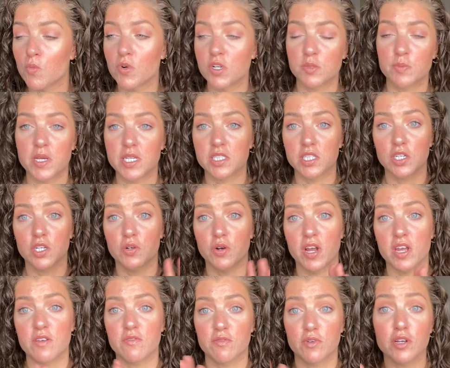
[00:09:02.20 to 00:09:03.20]
which makes it
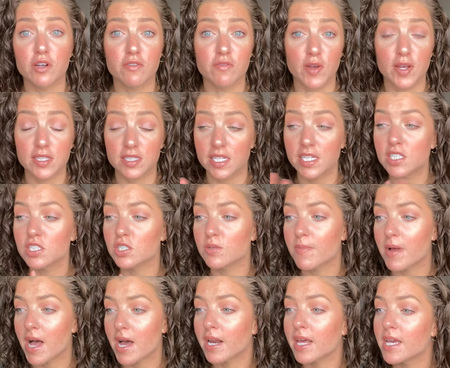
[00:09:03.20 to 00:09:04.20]
great for your face and your
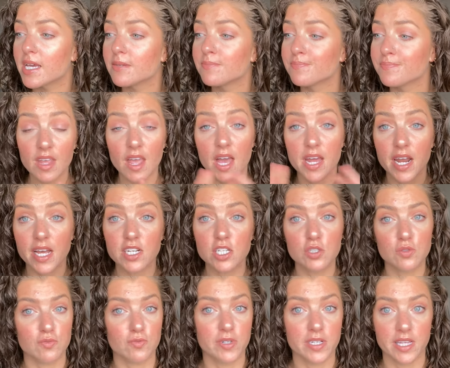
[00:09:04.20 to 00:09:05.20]
body. And I
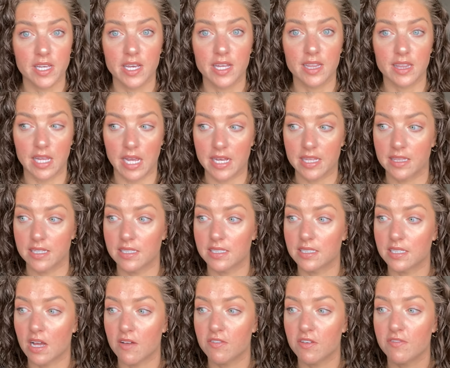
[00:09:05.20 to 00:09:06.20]
just really like this
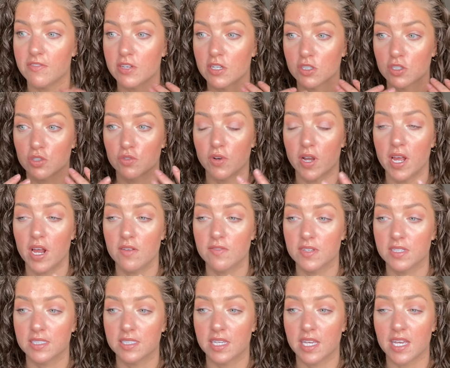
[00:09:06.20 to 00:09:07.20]
stuff. It feels great on
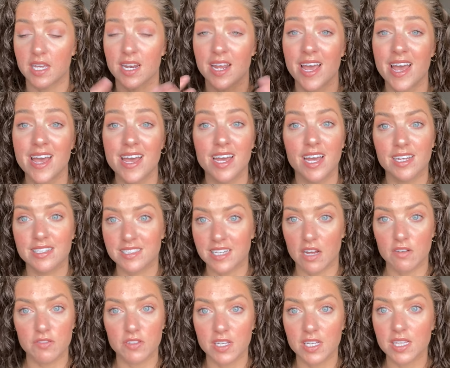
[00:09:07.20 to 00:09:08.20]
the skin. It
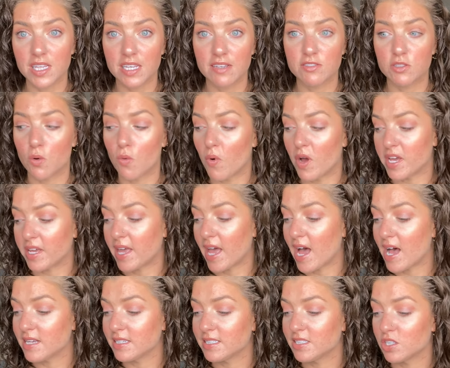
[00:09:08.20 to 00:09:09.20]
definitely leaves a white
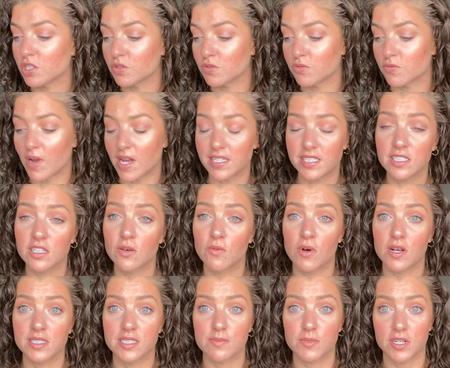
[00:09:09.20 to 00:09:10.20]
cast. The rest of the
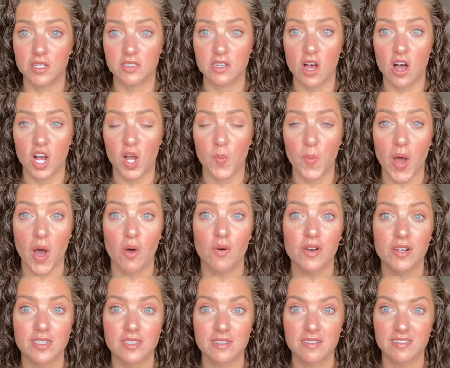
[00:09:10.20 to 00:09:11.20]
ones I'm going to talk
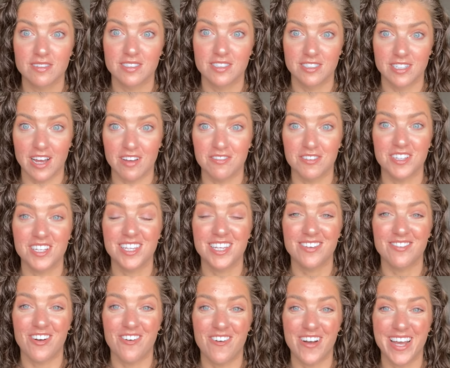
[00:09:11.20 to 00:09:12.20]
about definitely
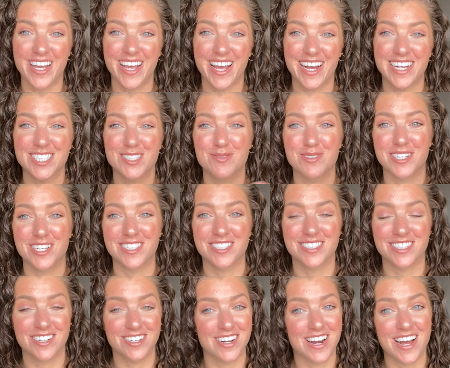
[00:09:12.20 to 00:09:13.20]
leave a white cast because
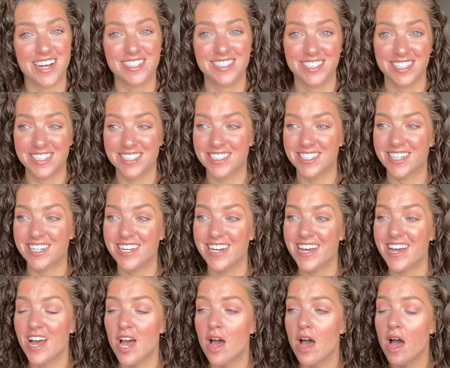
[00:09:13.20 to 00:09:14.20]
they're not
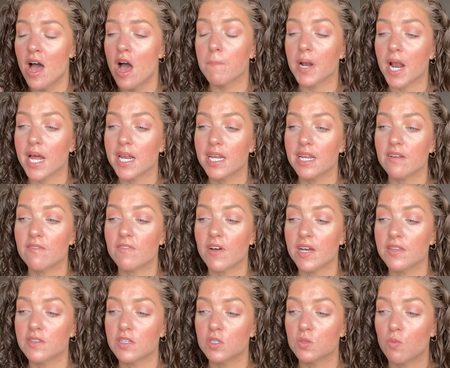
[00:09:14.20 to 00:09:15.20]
tinted, but I didn't
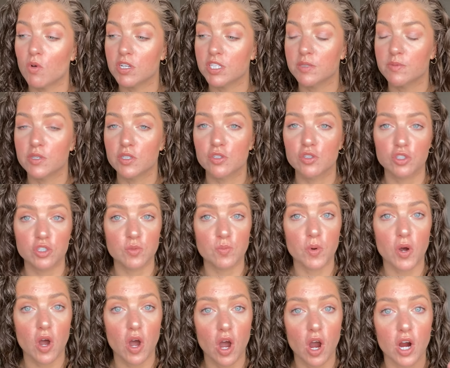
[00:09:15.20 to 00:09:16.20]
find this one to be
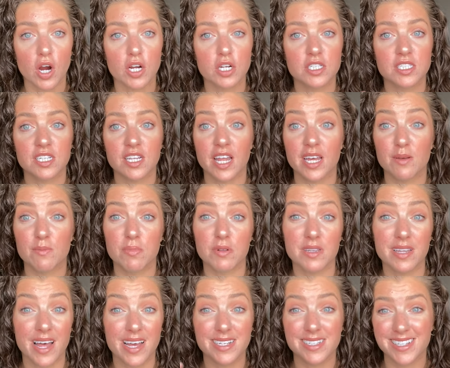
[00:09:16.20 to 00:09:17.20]
super hard to like
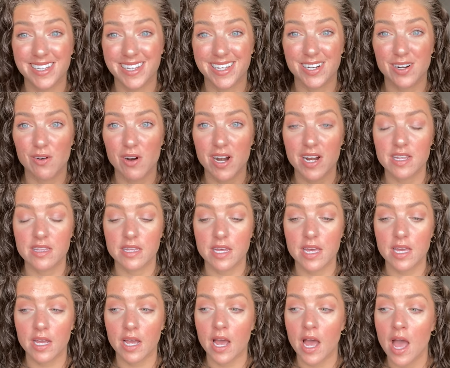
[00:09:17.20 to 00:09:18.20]
blend in or
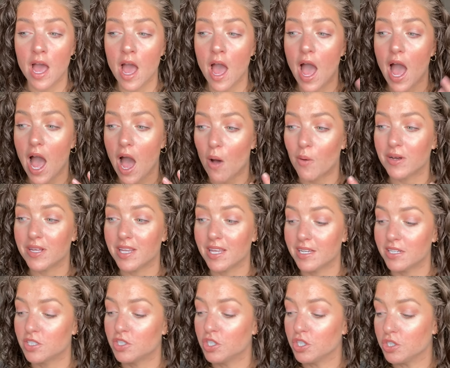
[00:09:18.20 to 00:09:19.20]
anything. How I
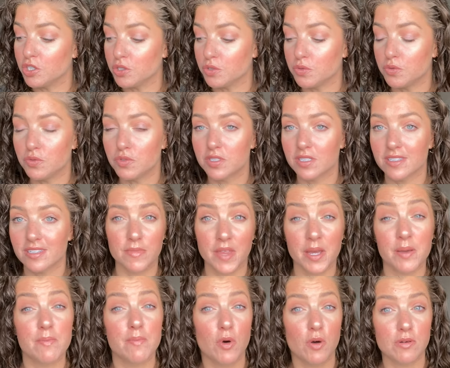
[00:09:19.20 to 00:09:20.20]
like to use
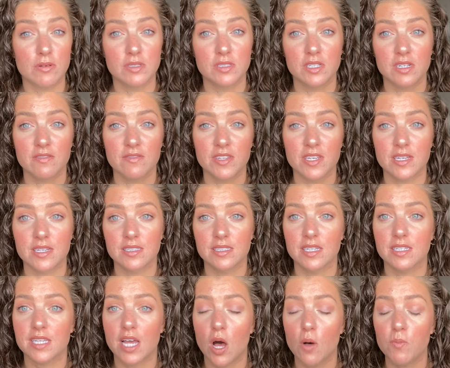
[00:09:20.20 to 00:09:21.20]
like most of these
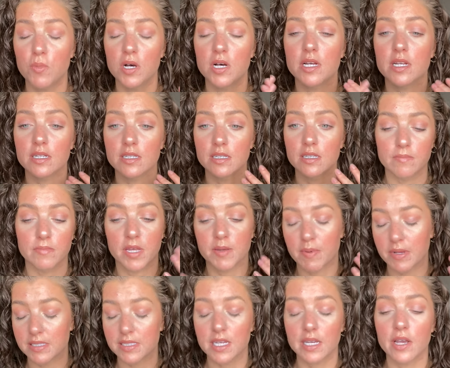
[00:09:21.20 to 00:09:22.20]
is I'll put like
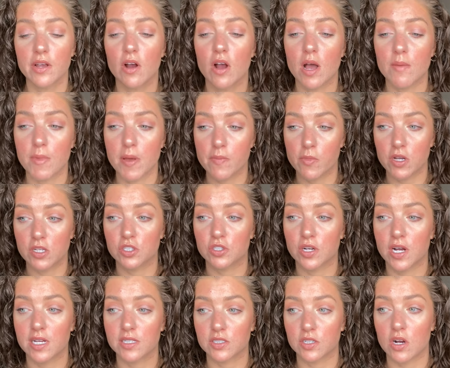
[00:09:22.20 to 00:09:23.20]
my skincare on, my
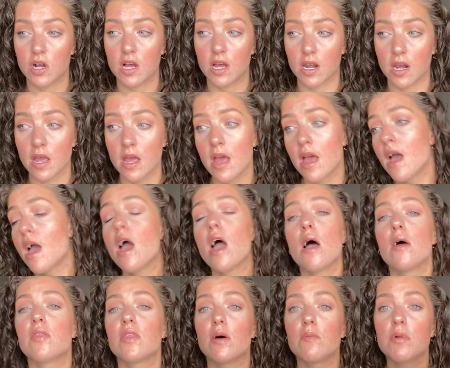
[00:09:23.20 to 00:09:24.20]
moisturizer on,
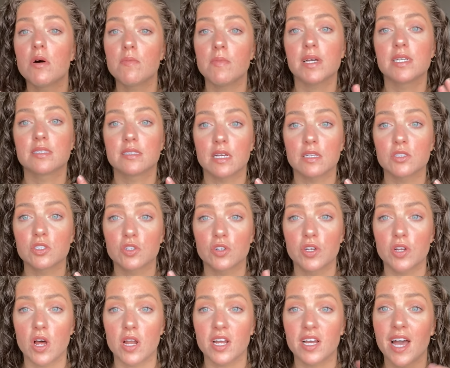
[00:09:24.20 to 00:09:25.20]
then put my
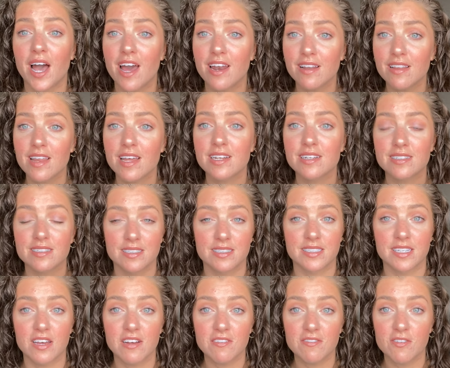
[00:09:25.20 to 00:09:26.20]
sunscreen on and kind of let it
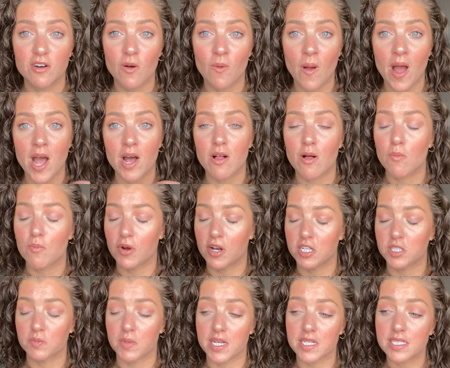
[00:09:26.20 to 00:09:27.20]
sit for a while. I'll
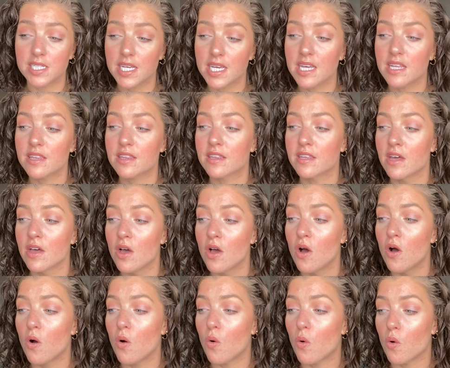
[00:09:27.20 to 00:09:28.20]
brush my teeth
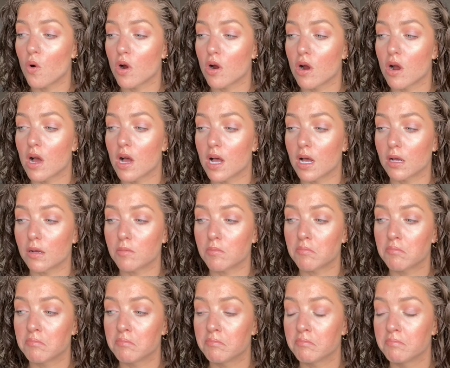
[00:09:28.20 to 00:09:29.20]
or,
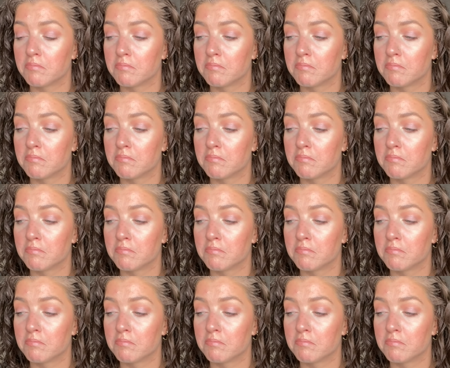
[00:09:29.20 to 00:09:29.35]
um,